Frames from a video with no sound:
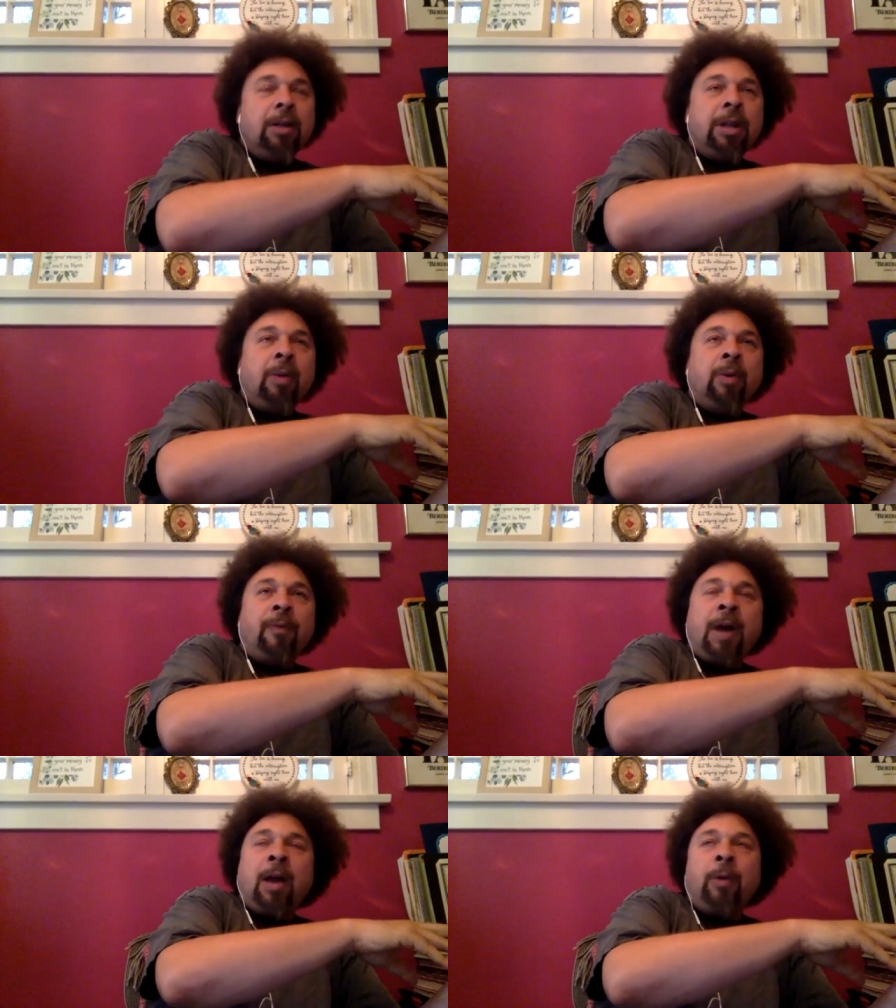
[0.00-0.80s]
they were
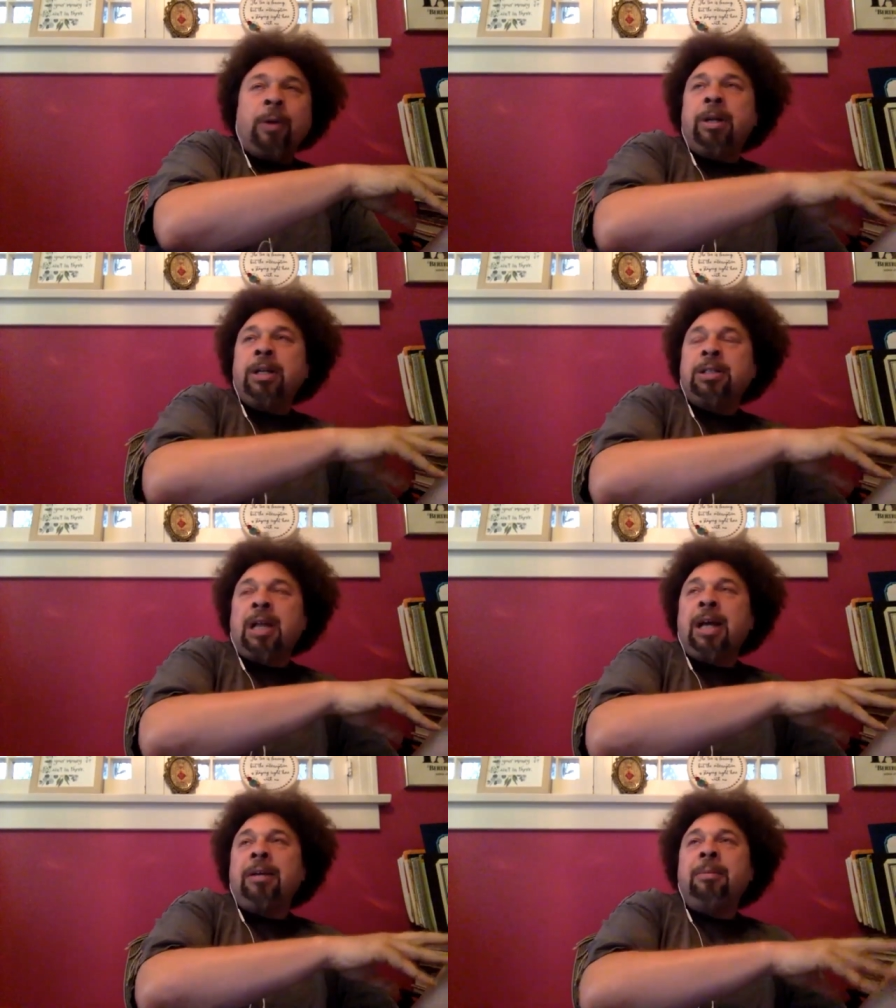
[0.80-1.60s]
following, but it's
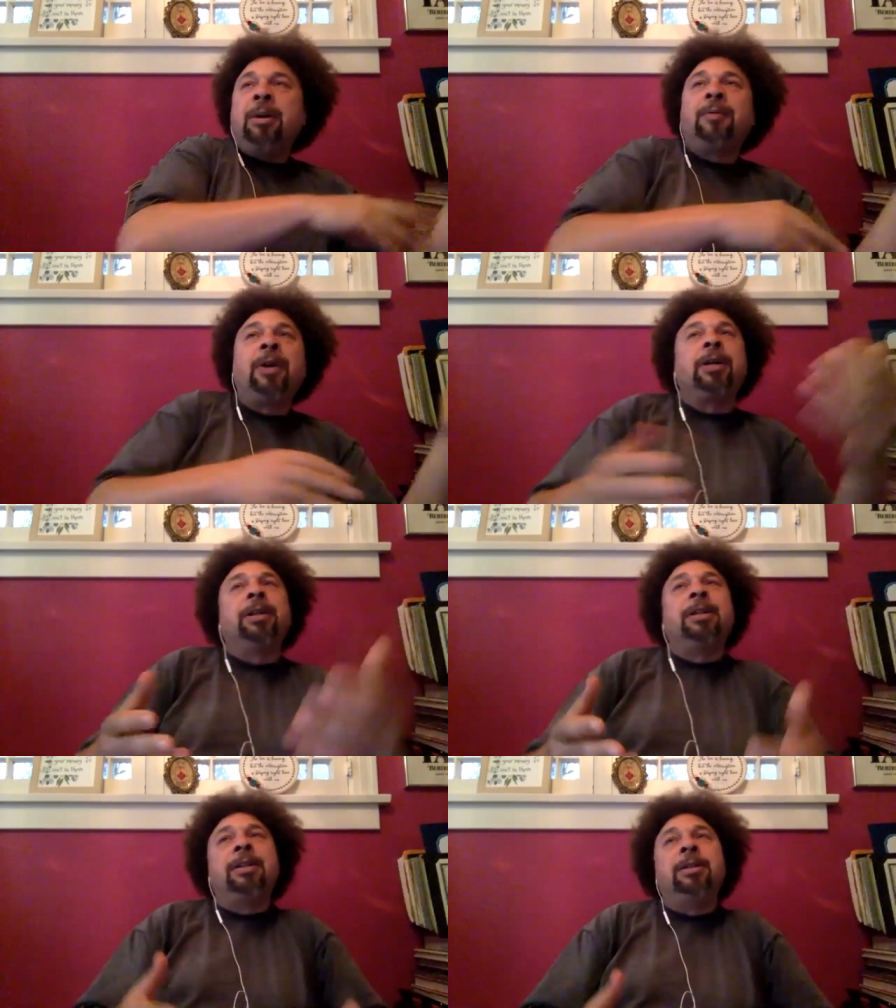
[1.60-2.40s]
like,
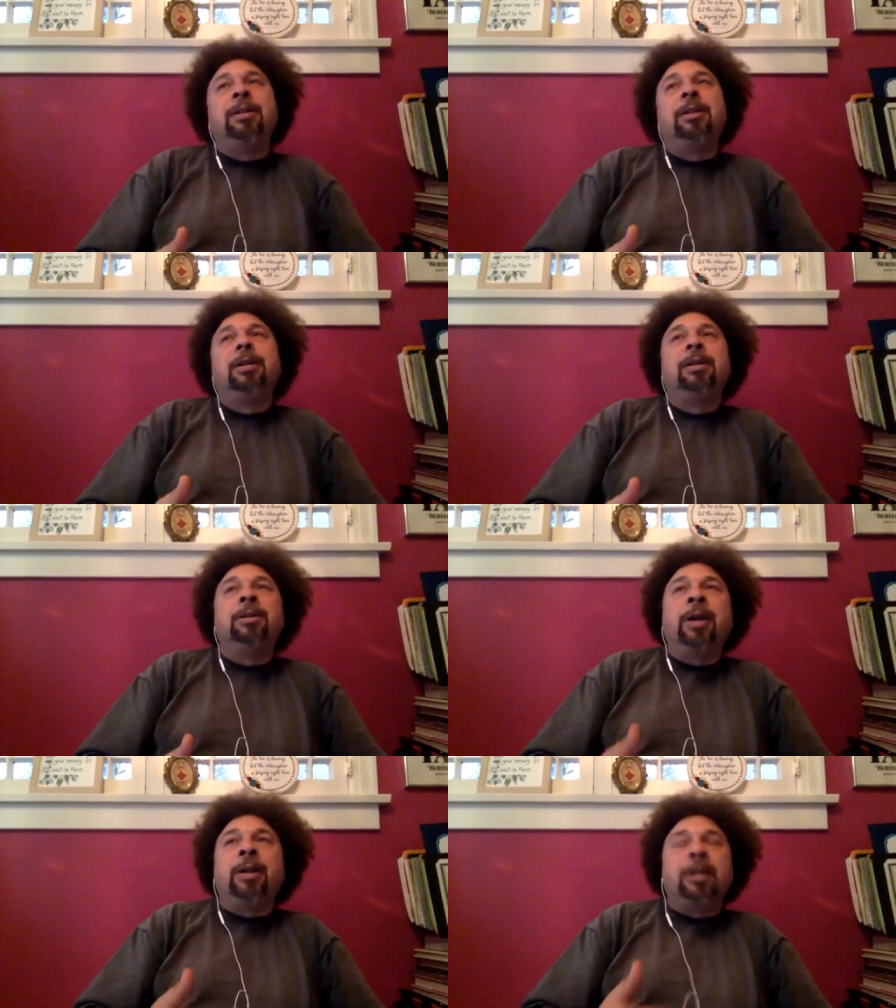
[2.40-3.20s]
motherfucker,
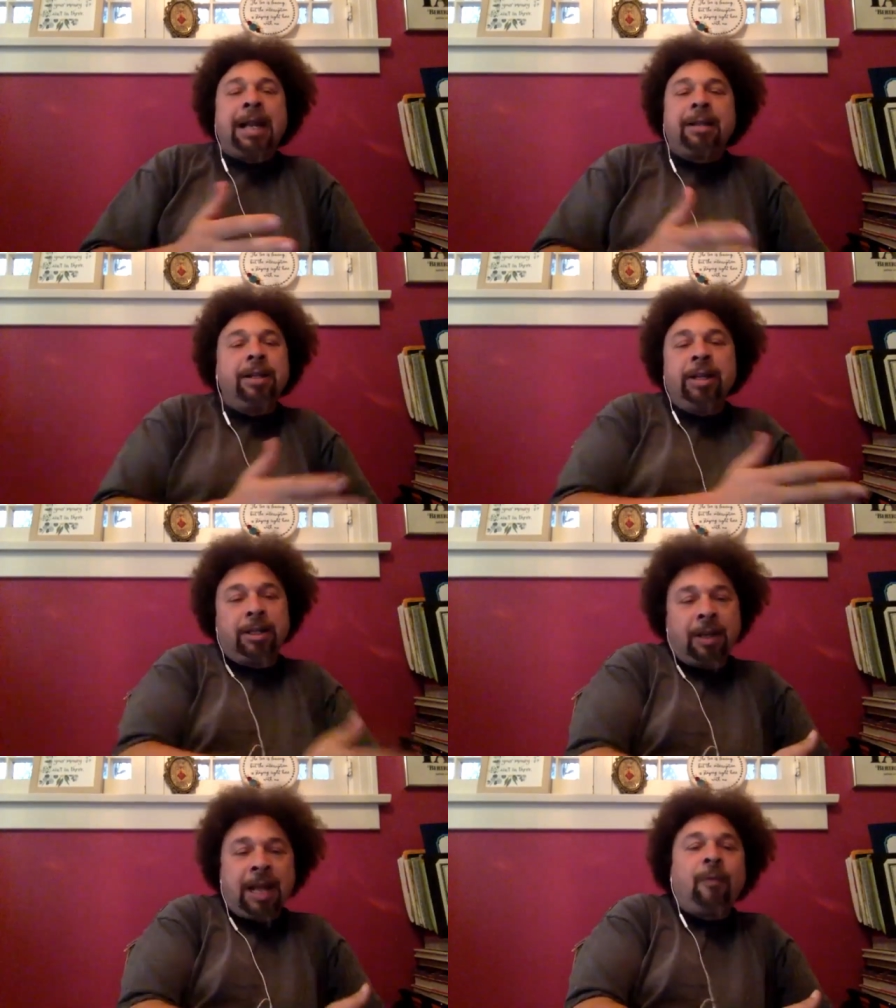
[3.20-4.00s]

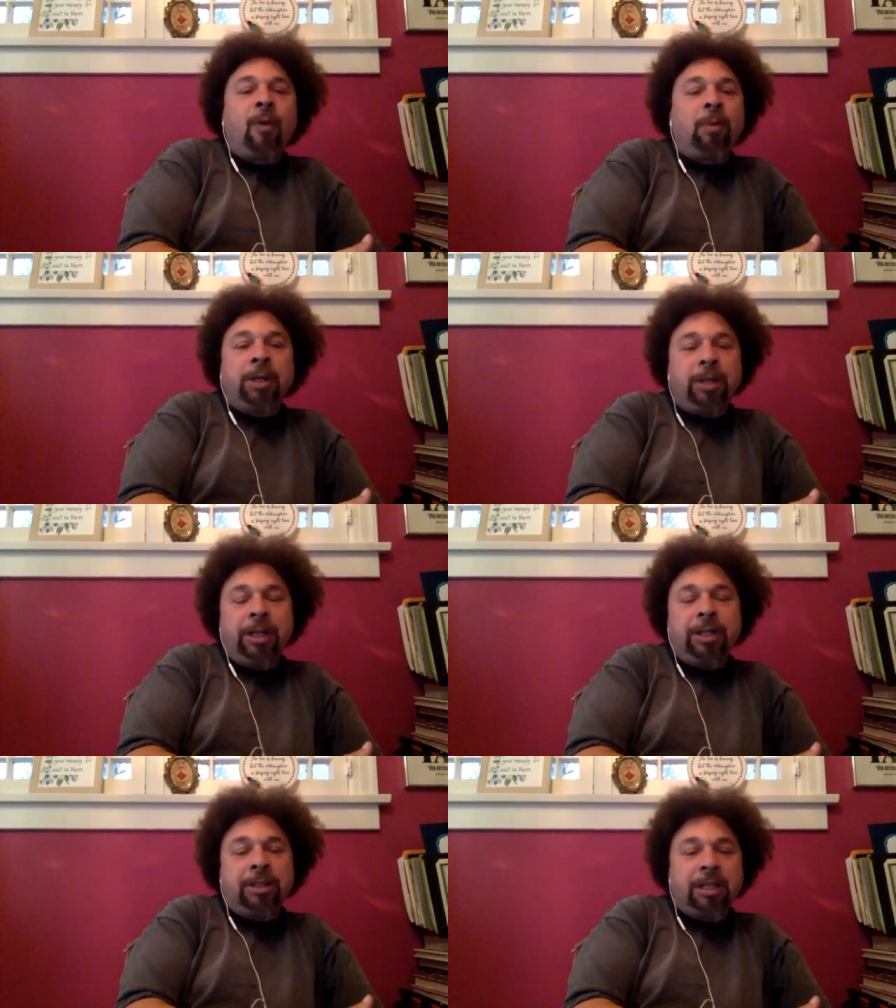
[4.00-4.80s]
that formula didn't
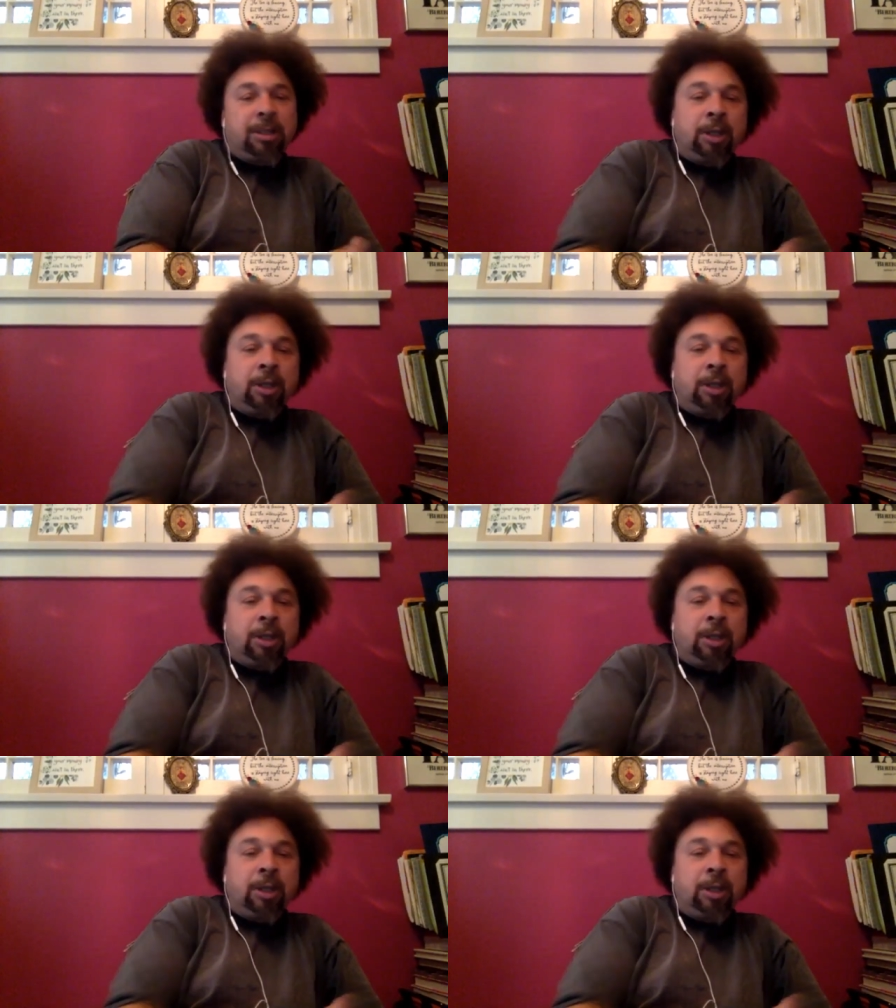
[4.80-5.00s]
exist.